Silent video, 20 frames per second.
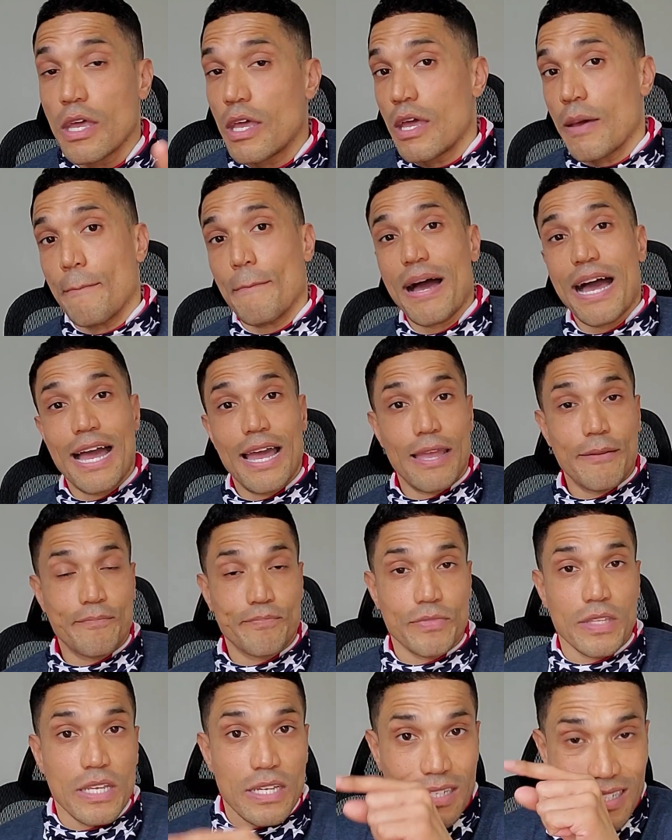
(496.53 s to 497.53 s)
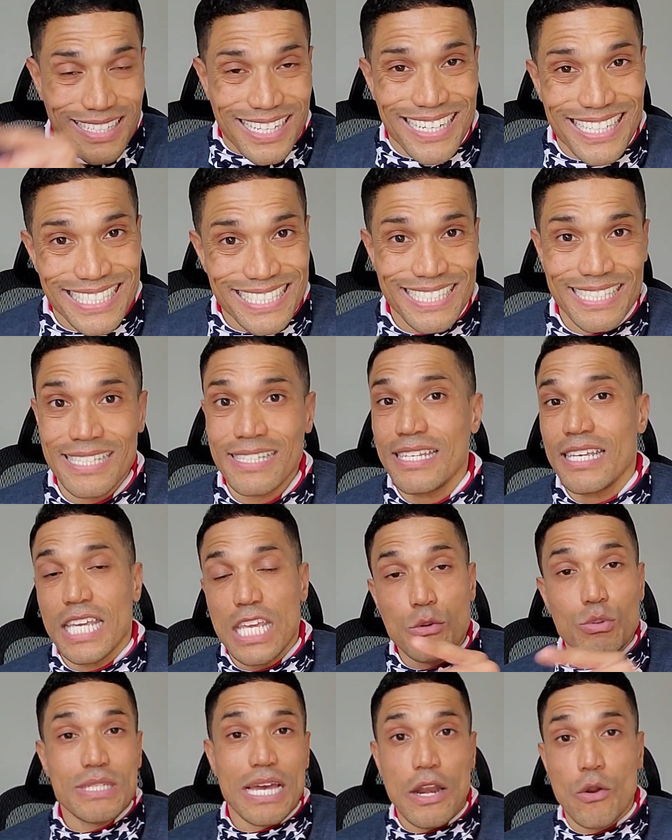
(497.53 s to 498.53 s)
My cousin, he
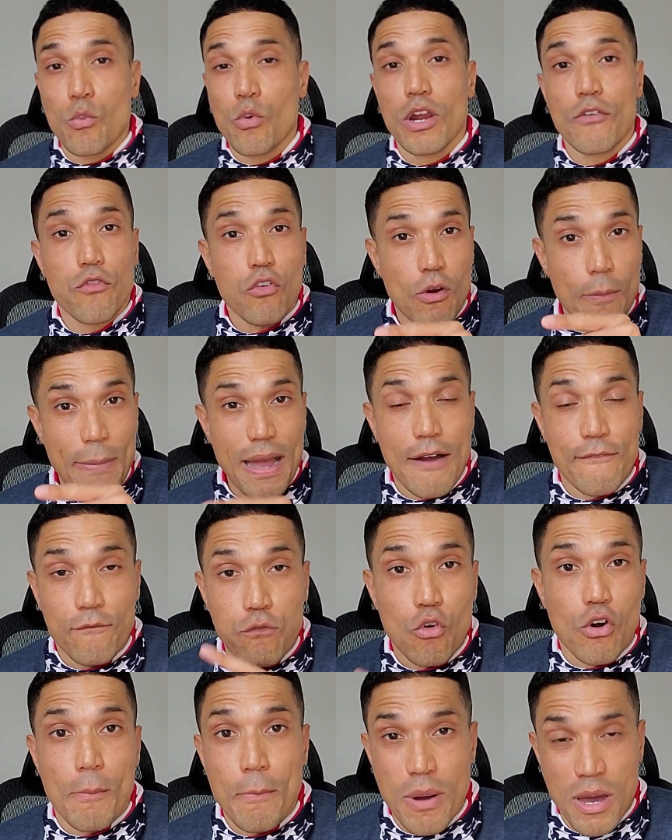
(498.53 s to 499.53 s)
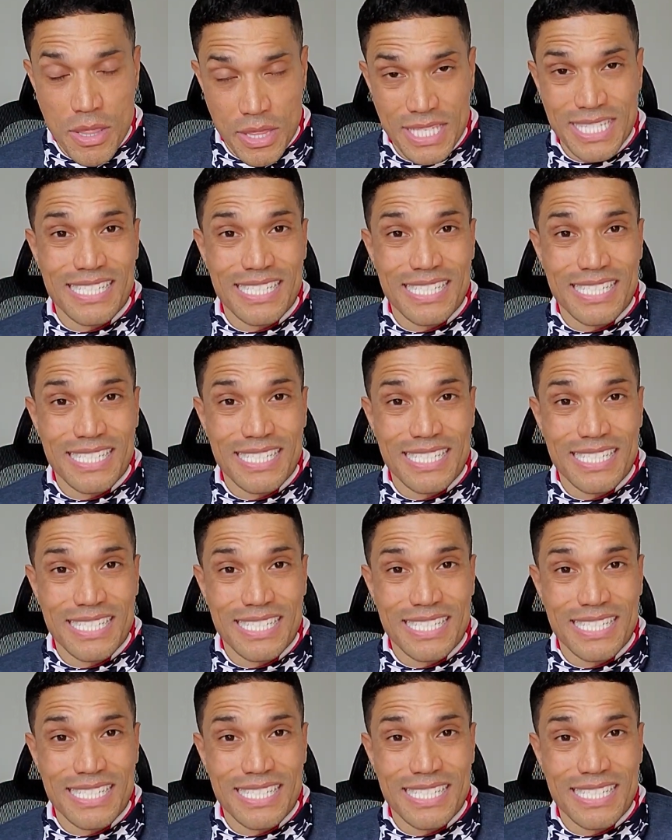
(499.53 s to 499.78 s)
was out of work for about four months.